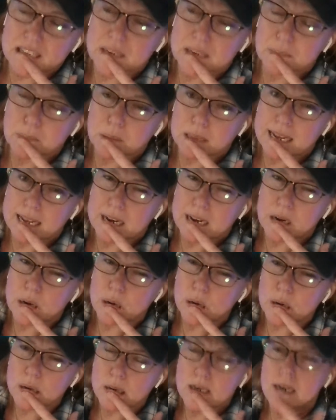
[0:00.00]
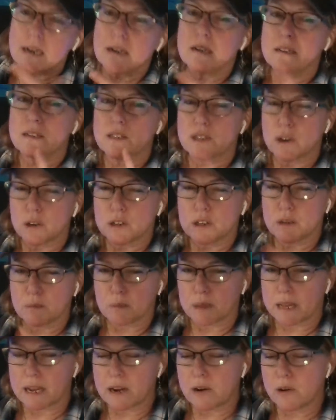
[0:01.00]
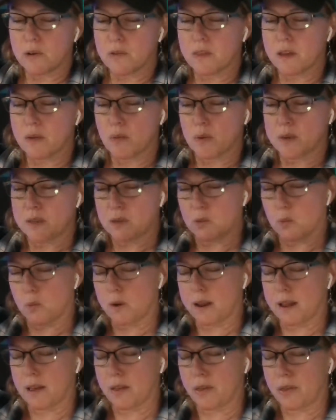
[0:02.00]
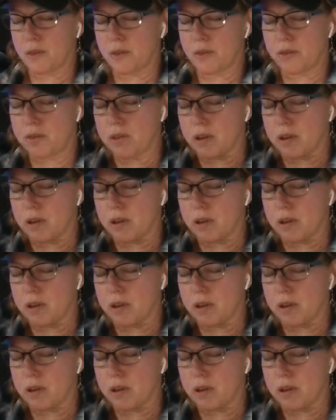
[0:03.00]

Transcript: is it Blaker? Sergeant Blaker that was with